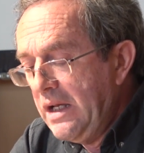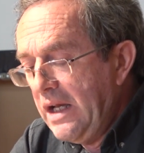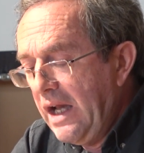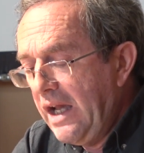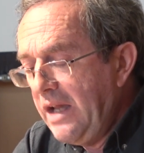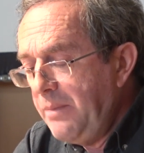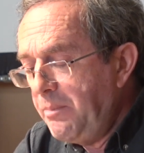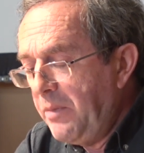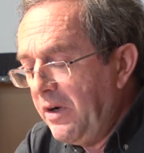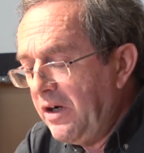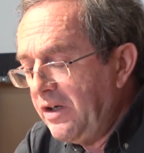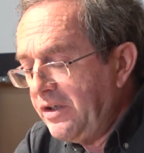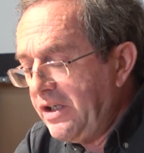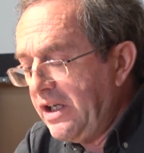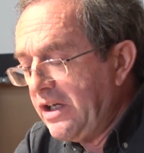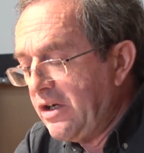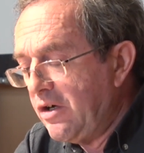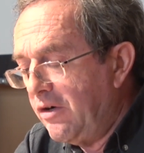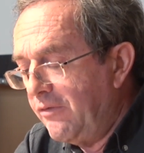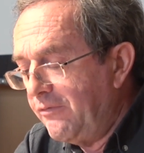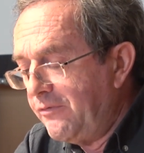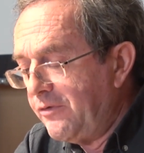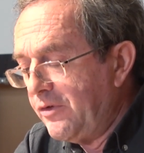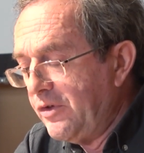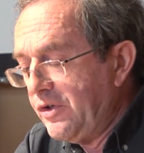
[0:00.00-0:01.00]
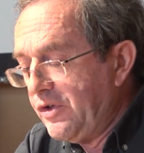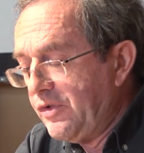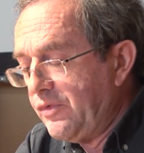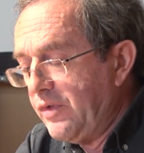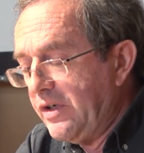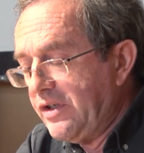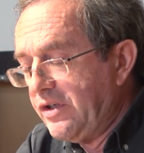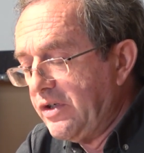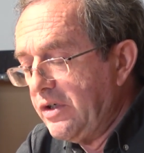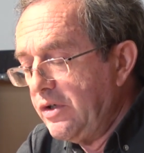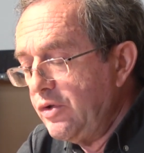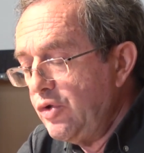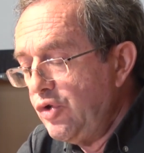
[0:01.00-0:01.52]
A party conference
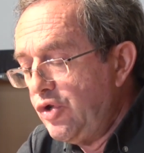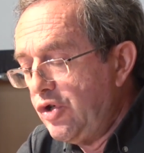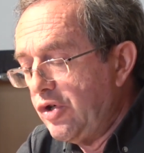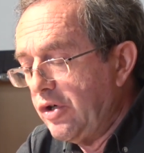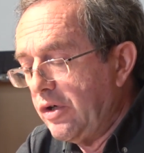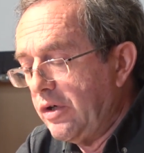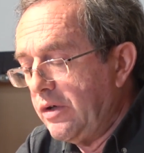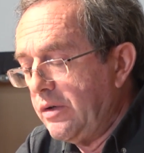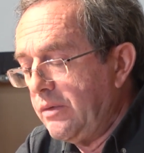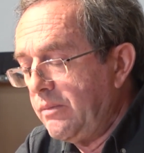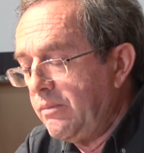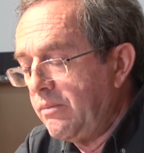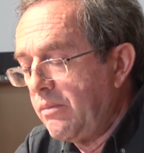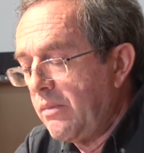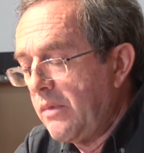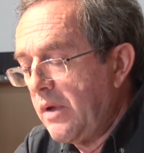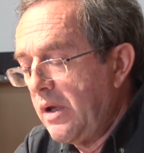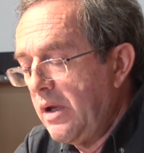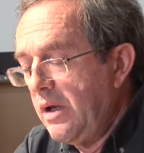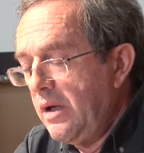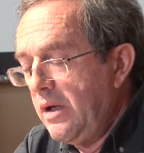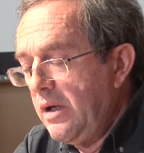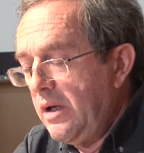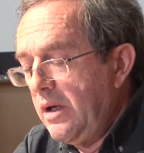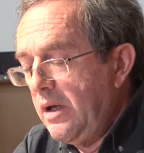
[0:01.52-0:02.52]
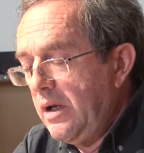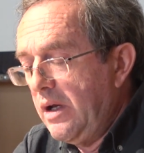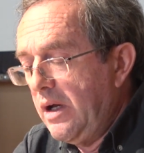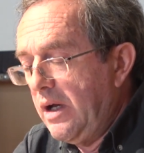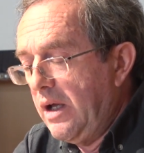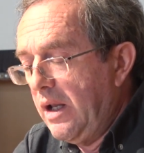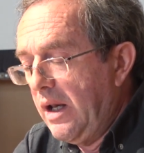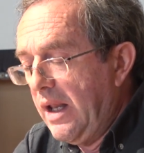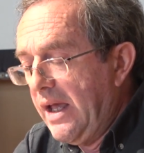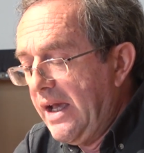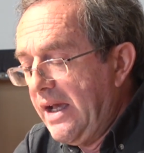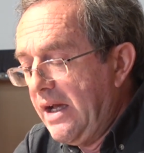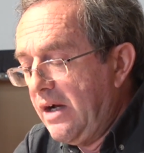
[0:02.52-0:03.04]
resolution
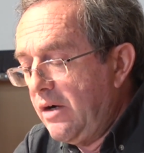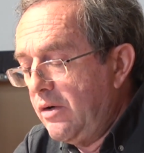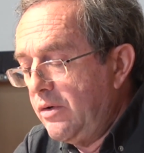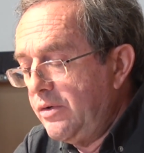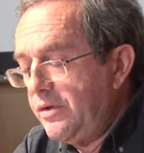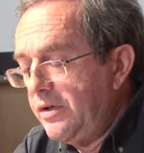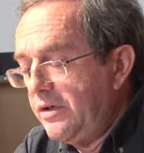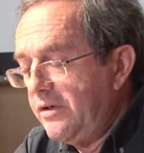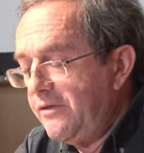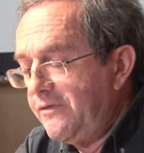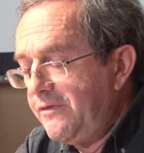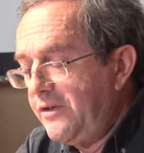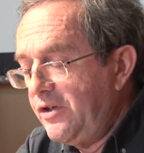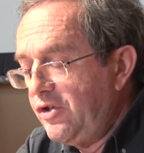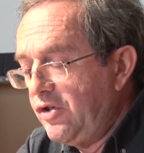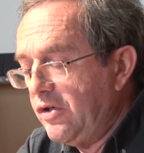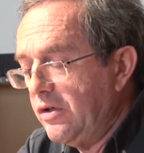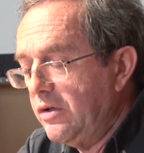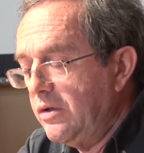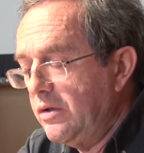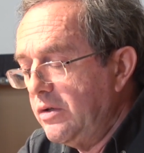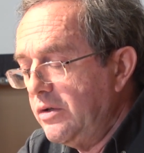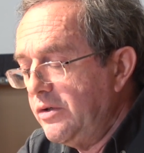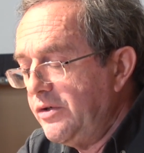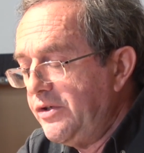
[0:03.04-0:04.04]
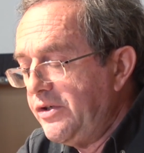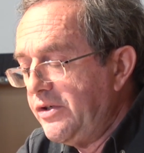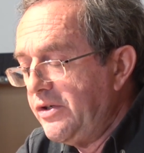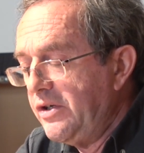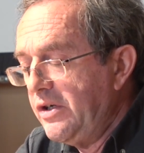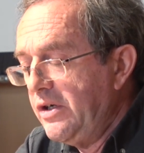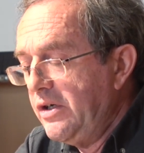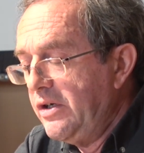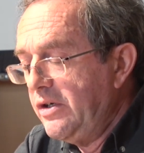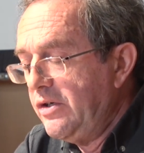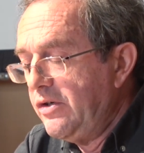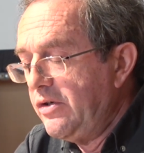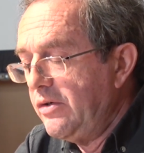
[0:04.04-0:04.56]
allowed officials
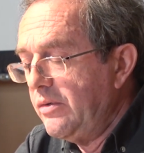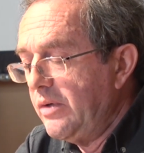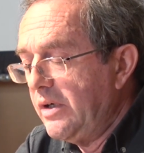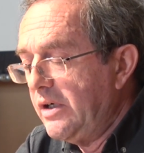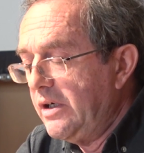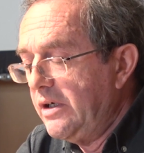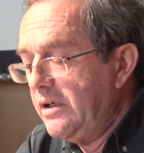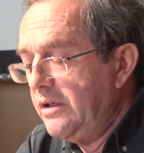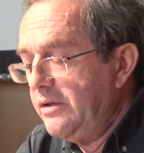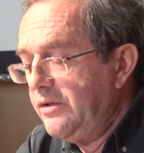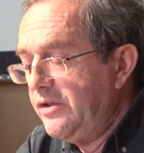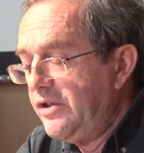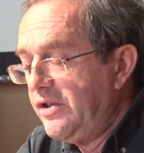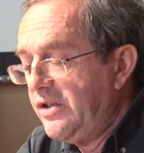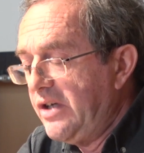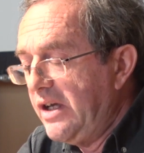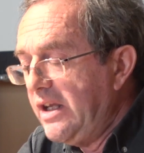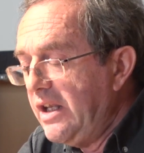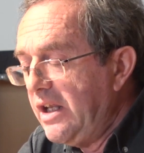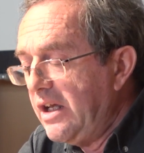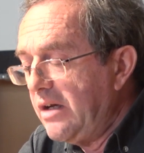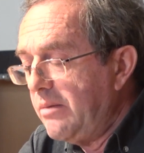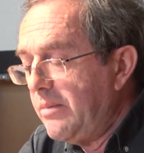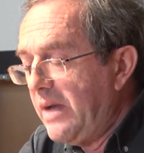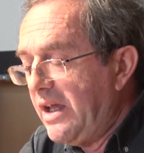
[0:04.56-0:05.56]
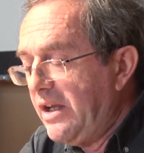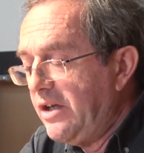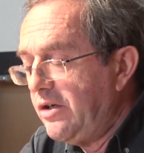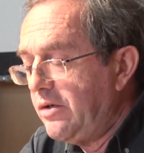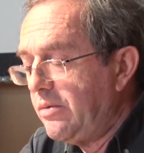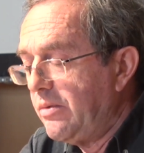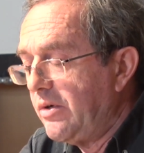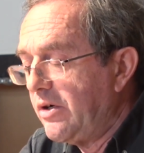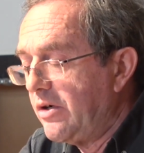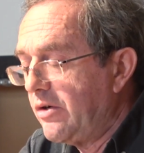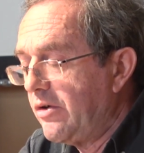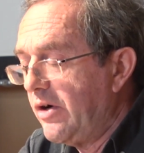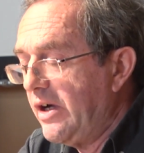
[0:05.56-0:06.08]
to earn senior
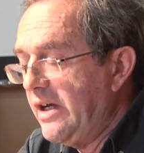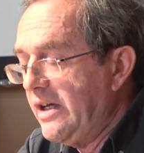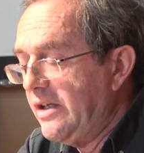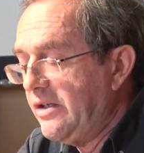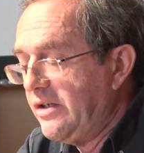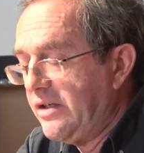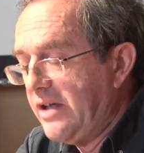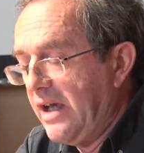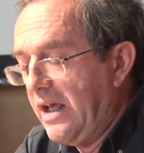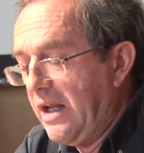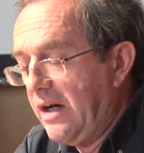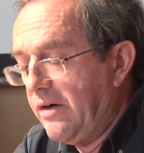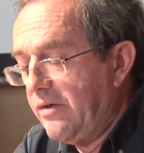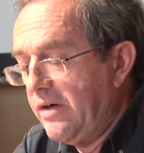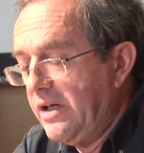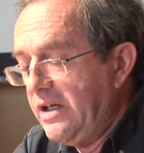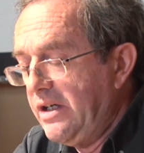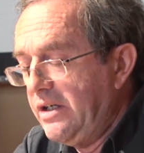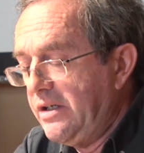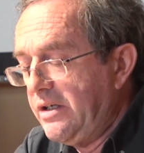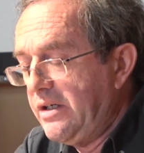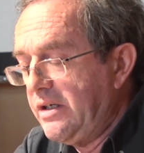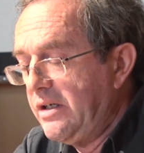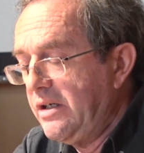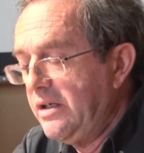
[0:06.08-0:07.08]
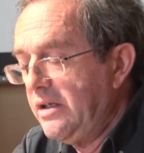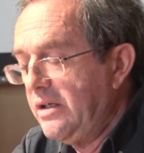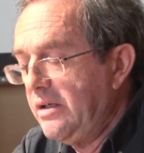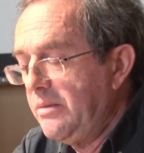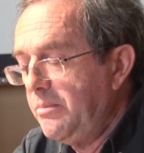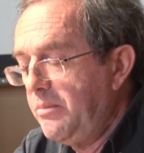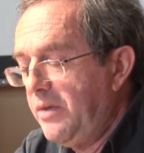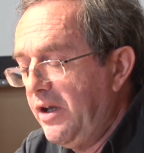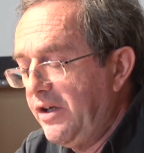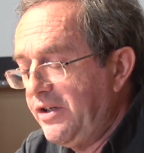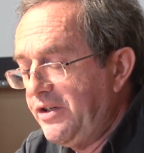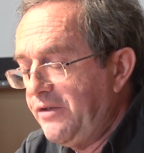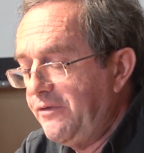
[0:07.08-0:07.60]
management grade salaries
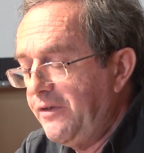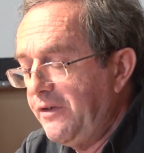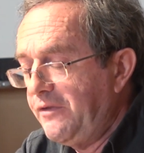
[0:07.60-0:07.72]
plus